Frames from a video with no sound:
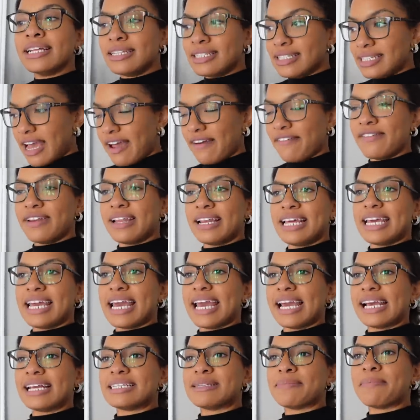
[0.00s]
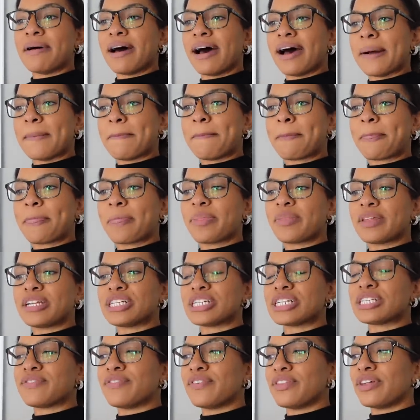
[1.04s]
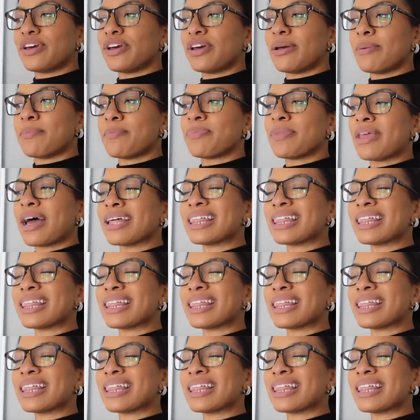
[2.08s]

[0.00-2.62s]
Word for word: definitely is. But just for the,